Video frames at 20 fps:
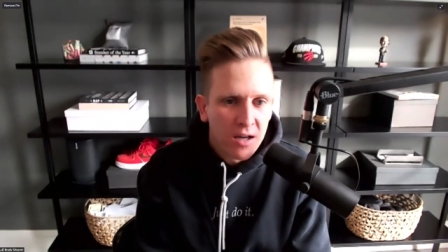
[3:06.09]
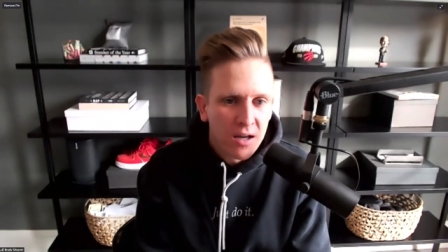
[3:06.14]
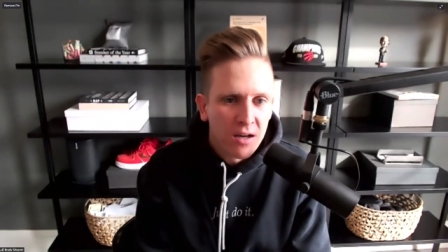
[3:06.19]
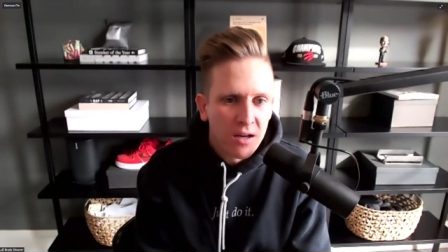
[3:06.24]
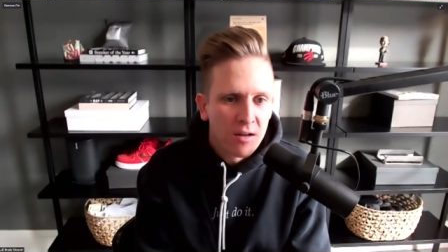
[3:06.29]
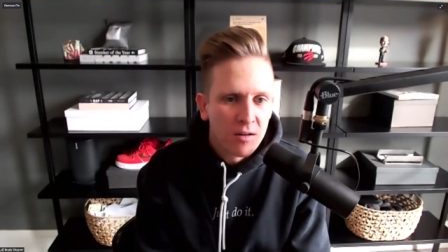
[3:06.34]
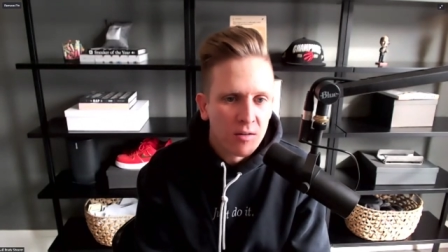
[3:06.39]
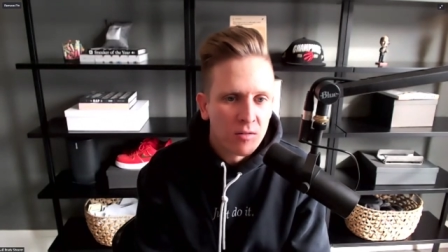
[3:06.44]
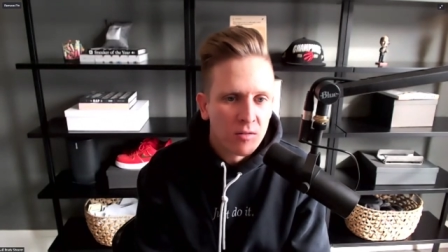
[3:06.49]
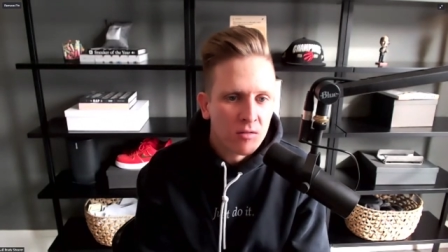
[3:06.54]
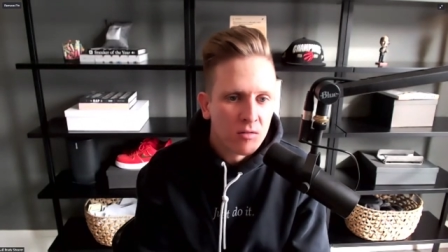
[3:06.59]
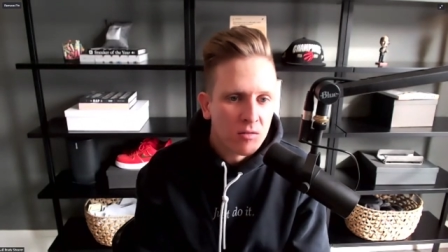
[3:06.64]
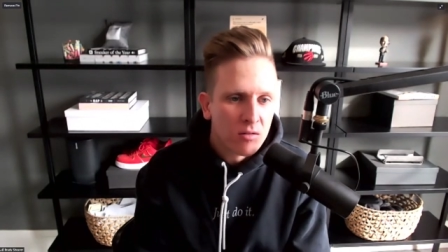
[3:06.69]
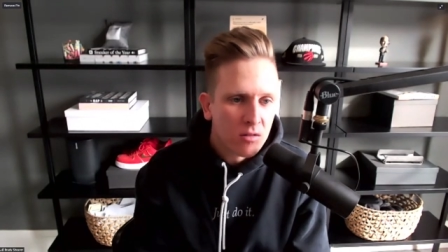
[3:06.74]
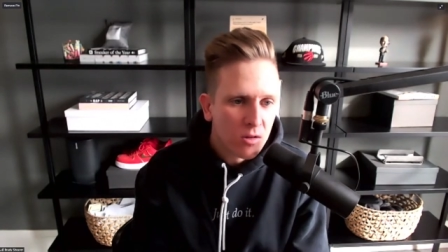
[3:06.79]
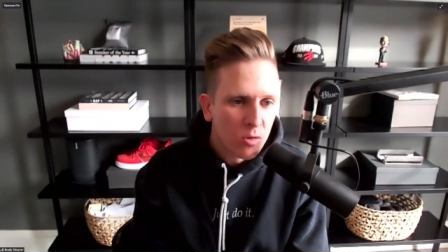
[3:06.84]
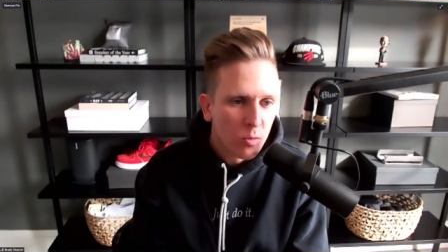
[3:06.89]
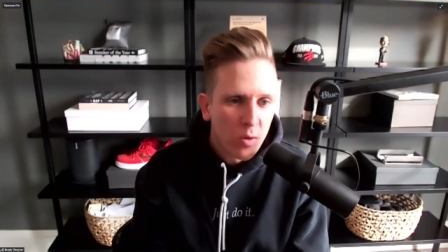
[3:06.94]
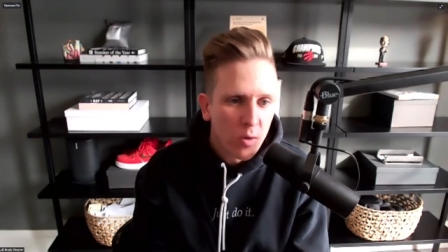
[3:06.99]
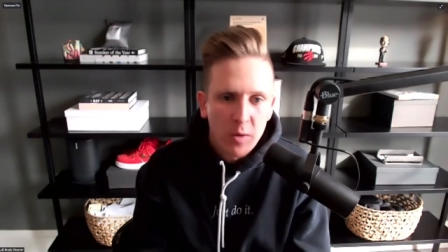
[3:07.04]
And
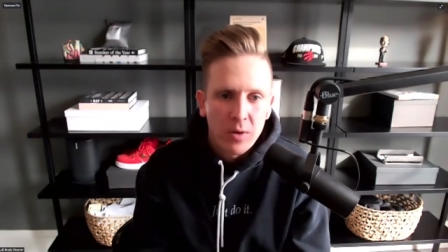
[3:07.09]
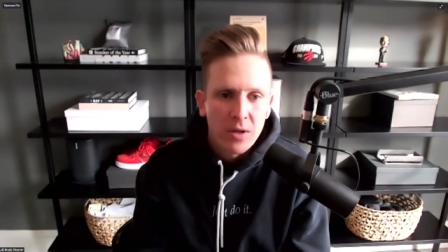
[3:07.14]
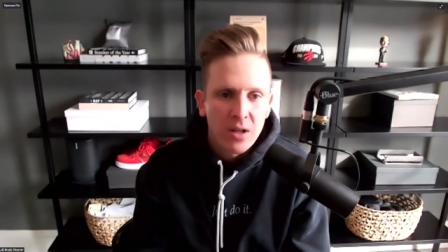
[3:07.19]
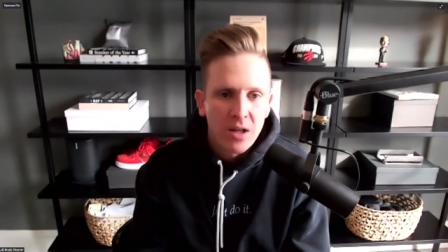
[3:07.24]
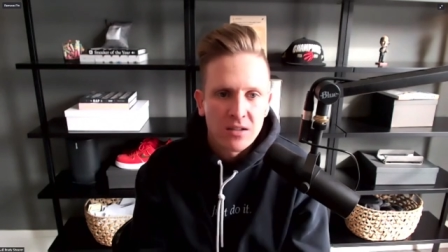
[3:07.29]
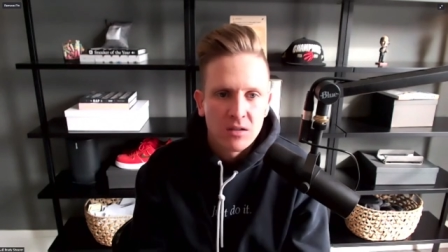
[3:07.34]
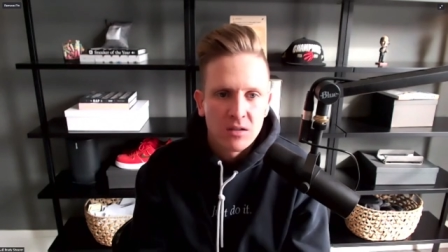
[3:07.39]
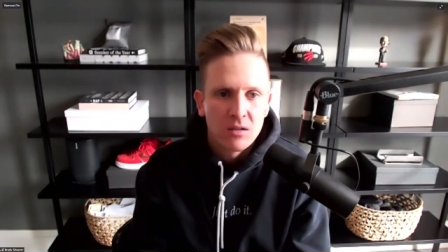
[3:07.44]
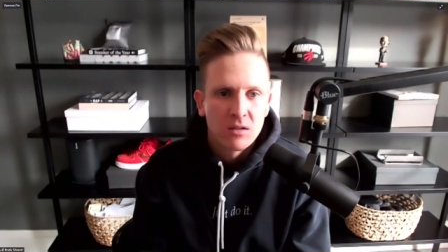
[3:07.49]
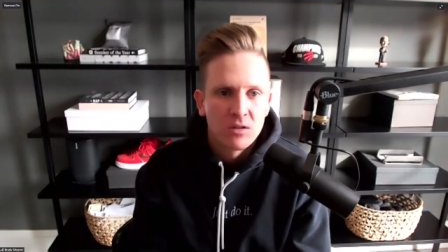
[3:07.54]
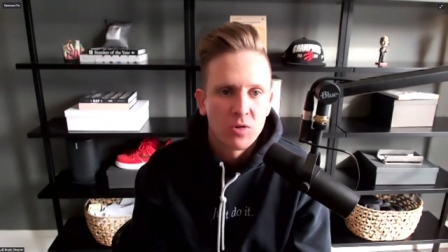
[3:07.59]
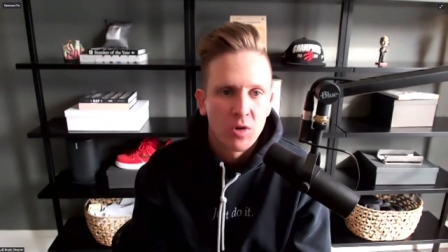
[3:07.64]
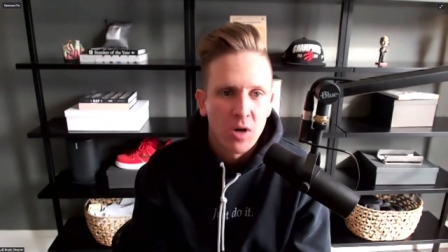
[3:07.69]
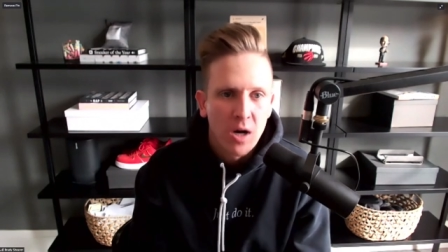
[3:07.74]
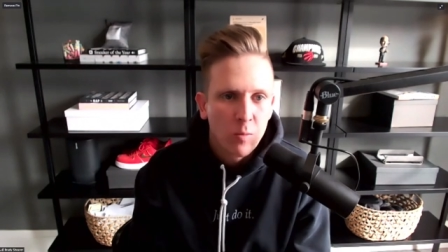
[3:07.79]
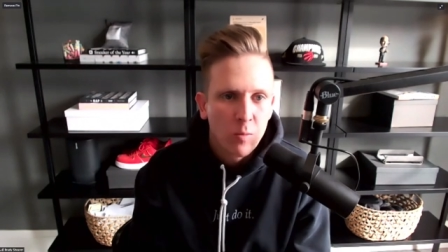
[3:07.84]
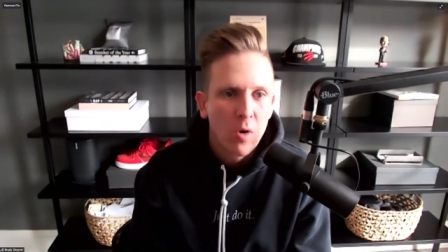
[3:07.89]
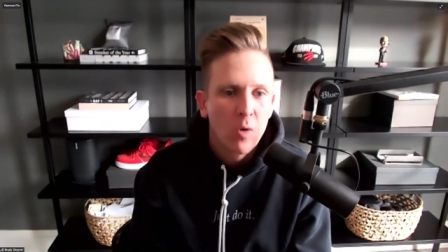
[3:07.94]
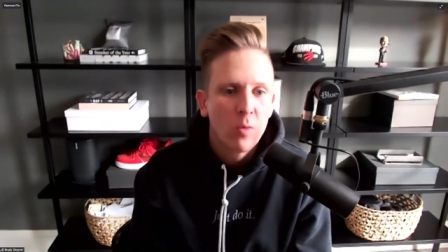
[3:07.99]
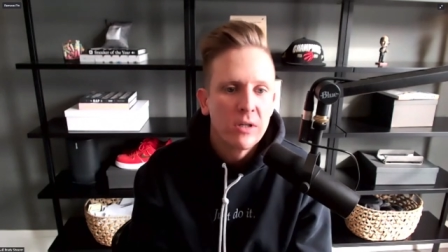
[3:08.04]
the way we like to
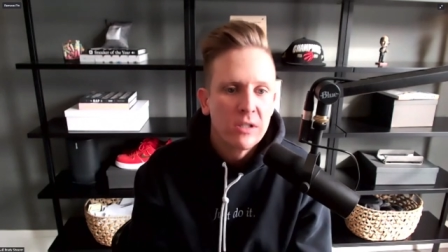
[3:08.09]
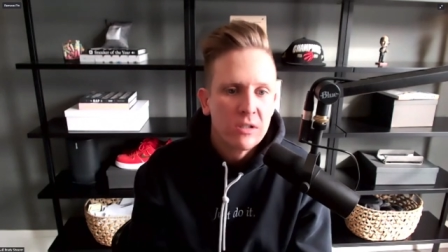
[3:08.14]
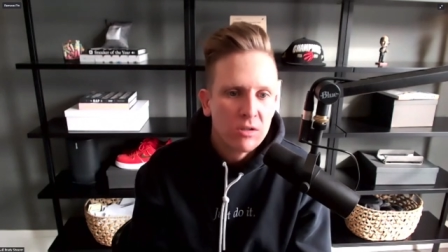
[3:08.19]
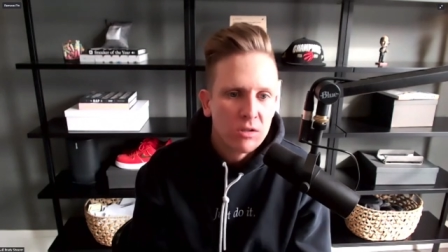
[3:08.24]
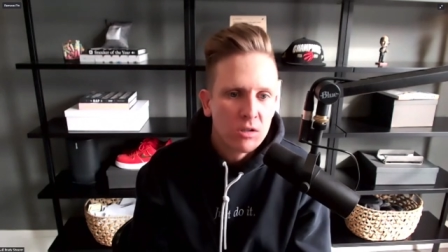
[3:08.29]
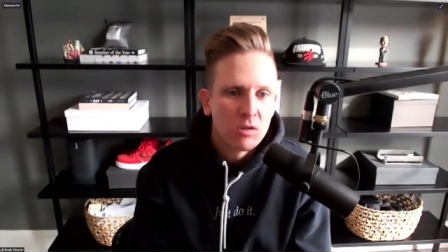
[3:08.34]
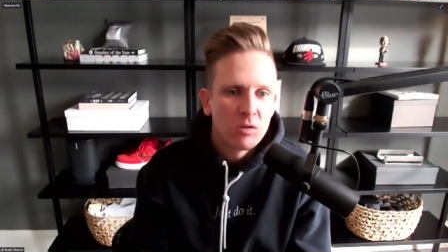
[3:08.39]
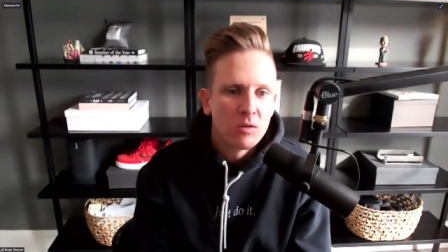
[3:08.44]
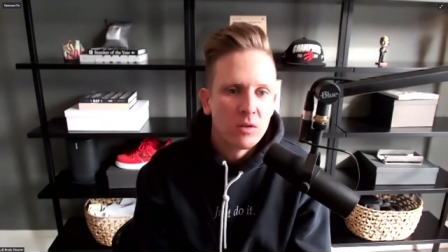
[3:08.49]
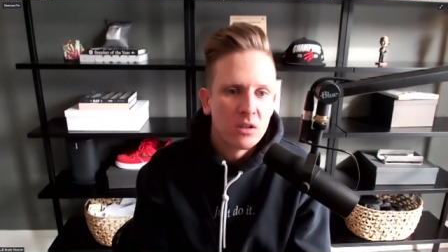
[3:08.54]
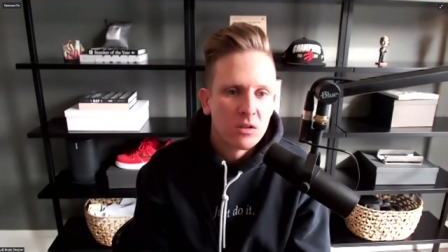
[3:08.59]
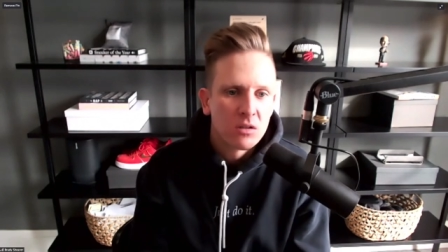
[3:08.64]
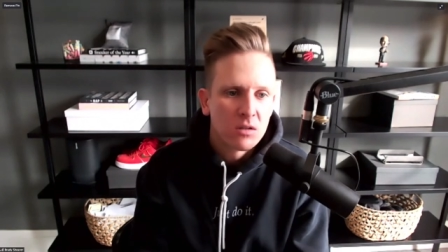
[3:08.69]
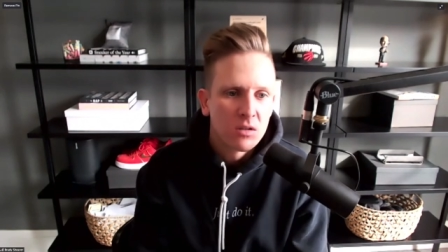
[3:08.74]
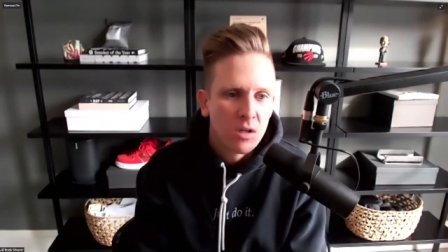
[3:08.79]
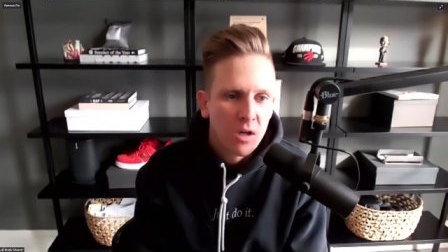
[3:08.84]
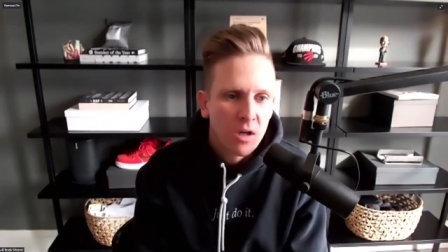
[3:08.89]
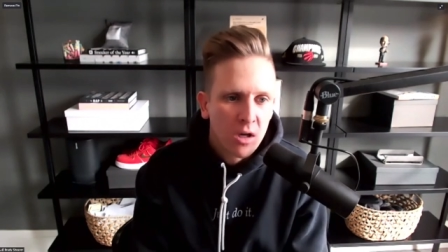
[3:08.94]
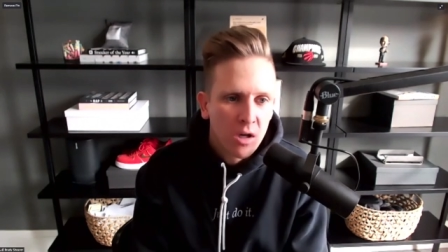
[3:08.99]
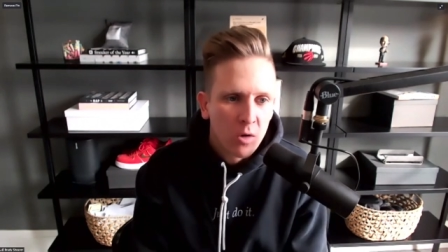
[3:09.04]
describe what we do
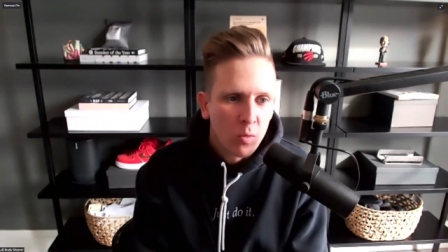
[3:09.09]
is